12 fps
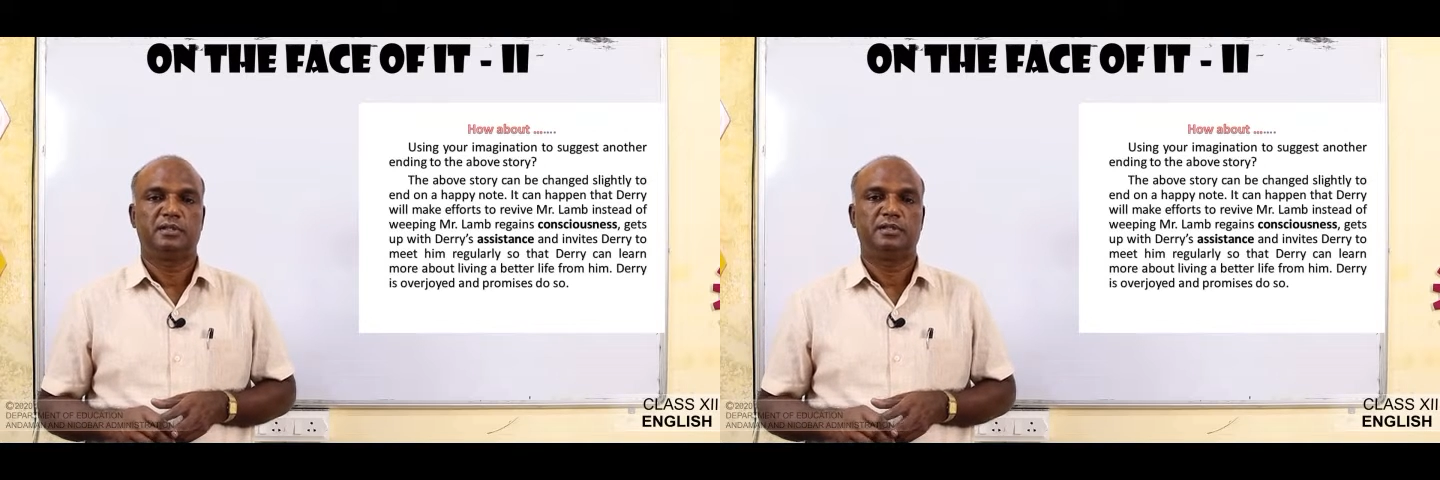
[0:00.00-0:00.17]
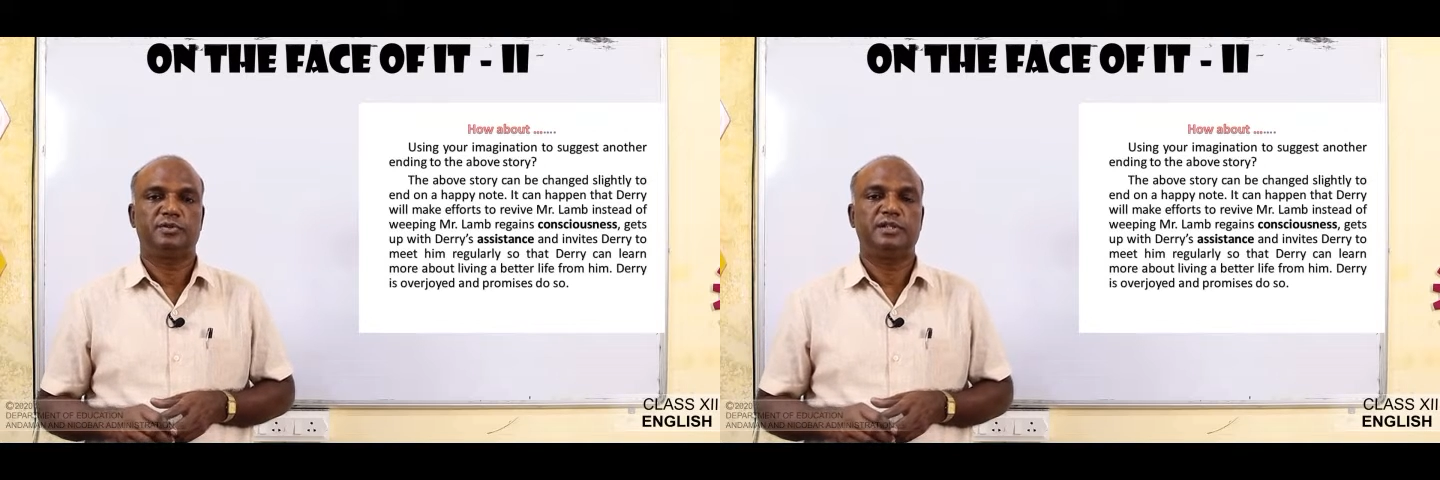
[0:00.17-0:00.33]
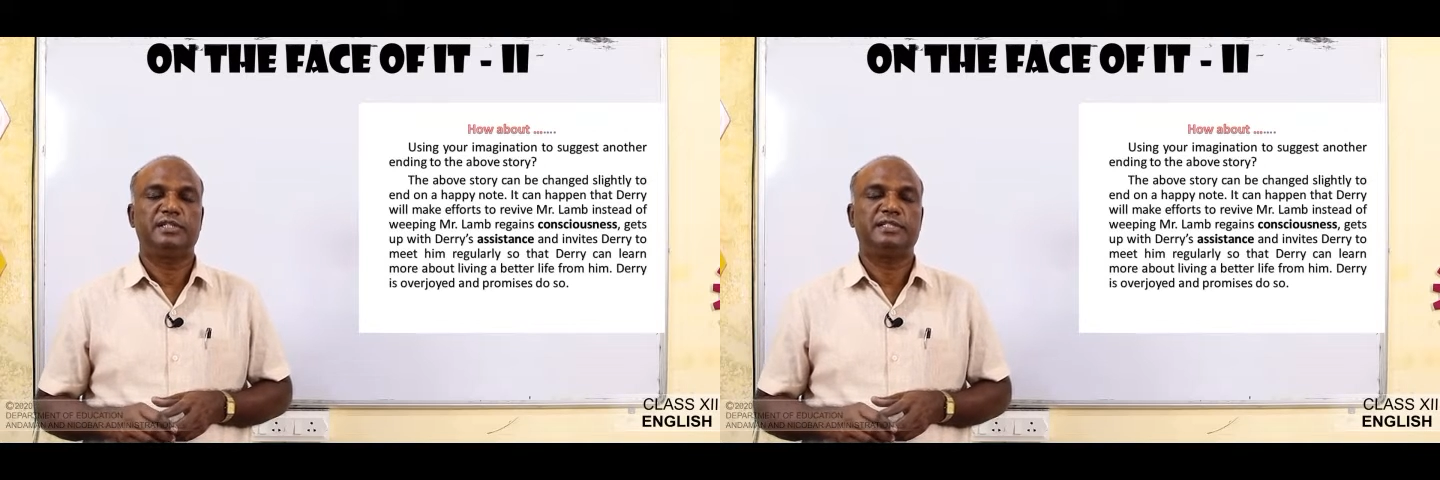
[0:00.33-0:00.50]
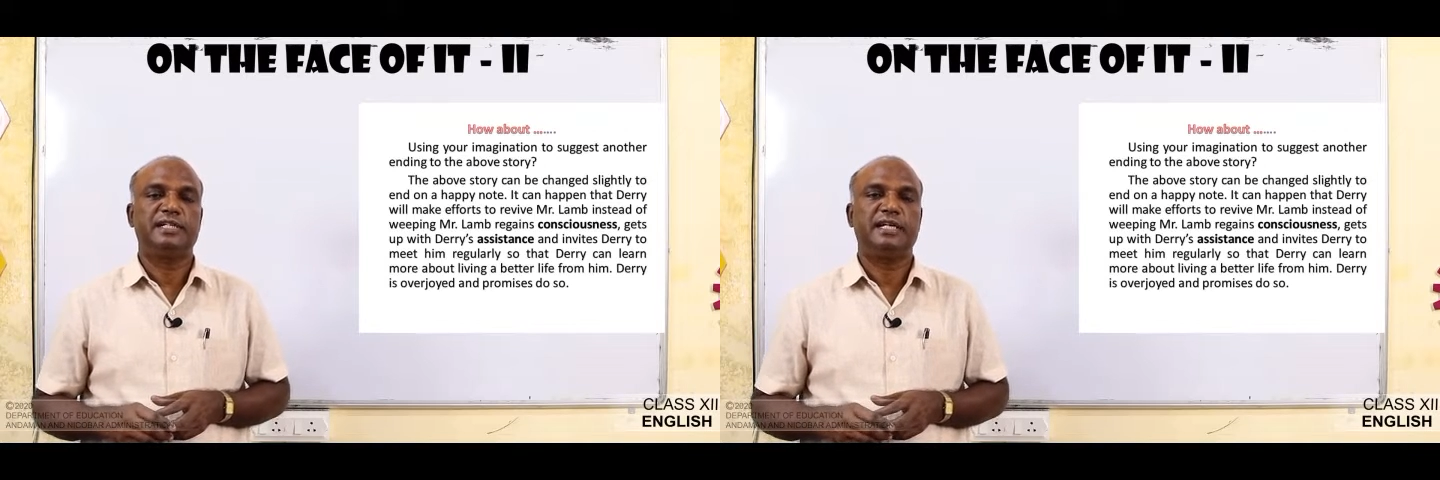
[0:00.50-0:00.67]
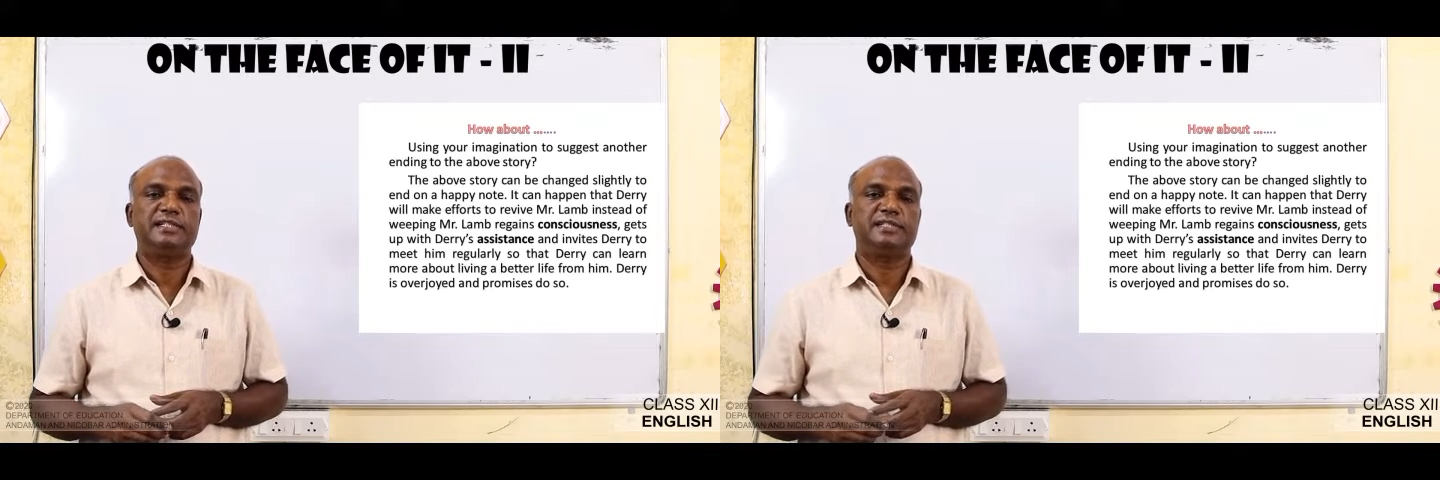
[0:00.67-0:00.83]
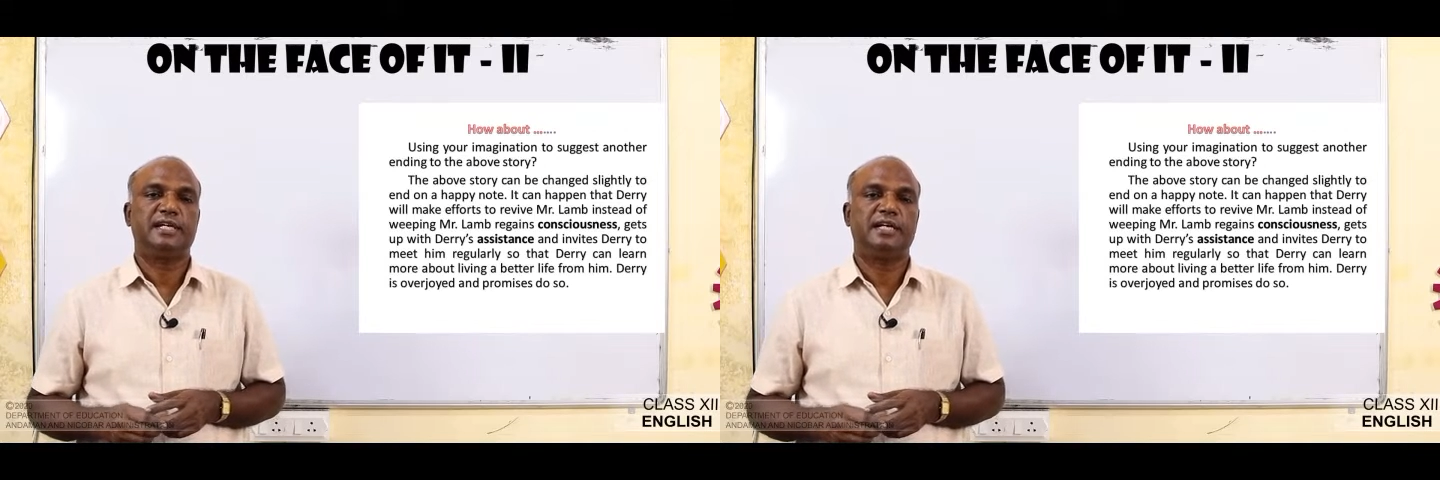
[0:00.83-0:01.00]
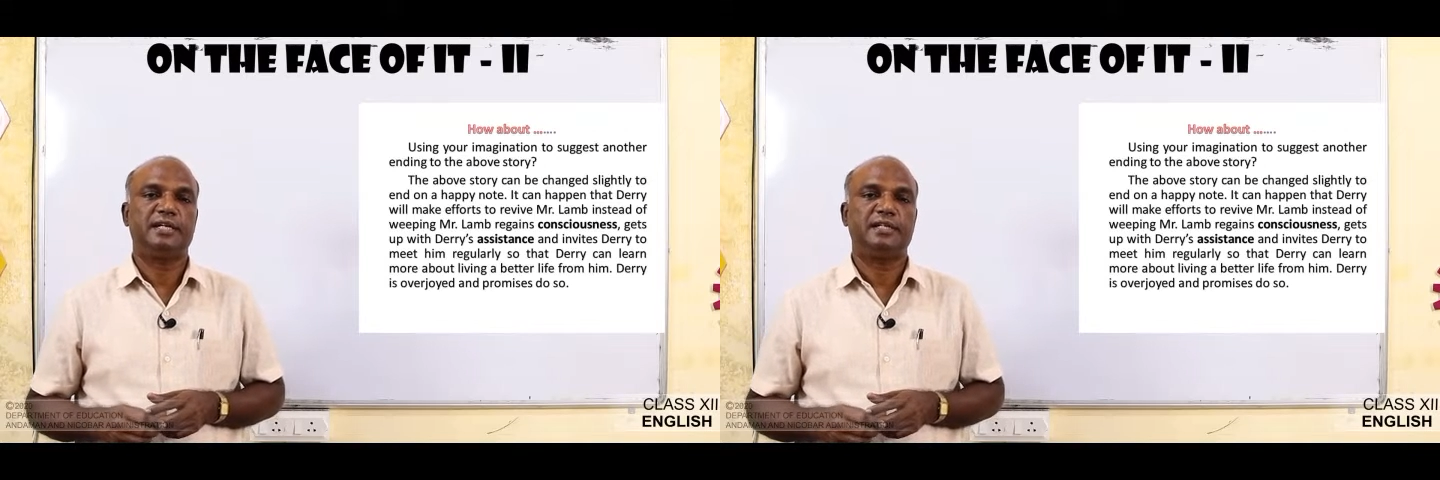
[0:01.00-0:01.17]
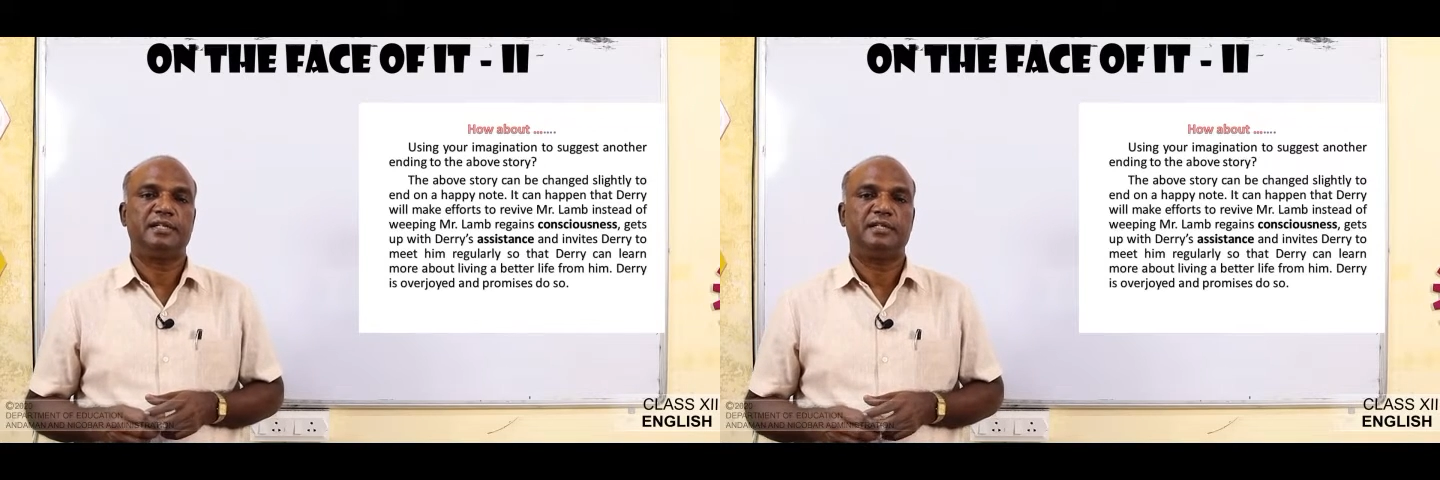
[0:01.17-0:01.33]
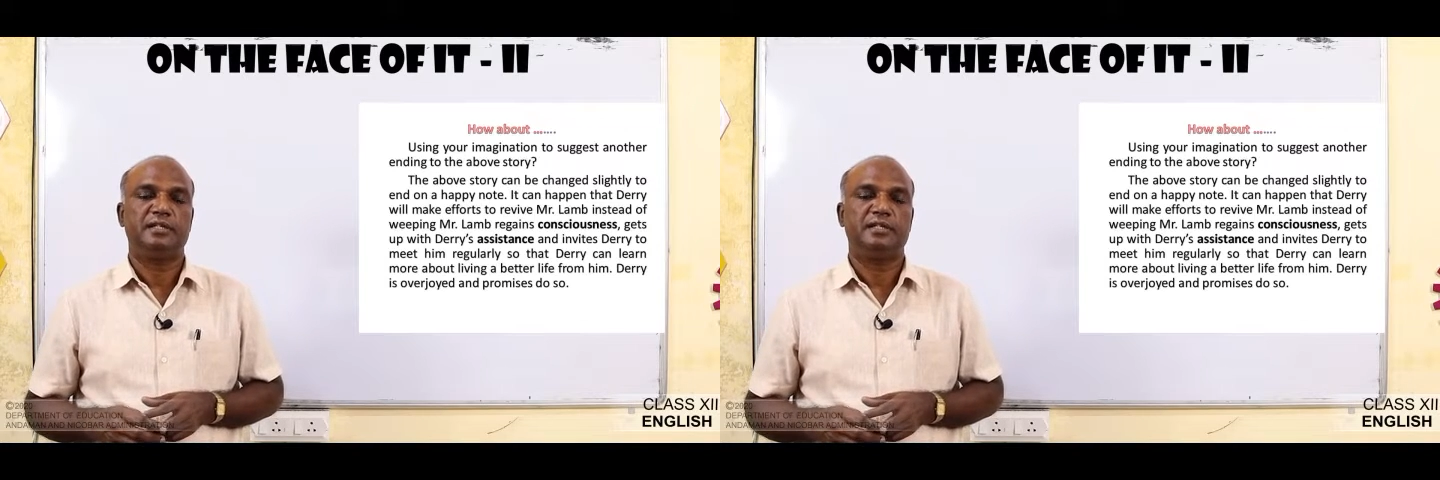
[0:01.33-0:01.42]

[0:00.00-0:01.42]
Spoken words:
So it says that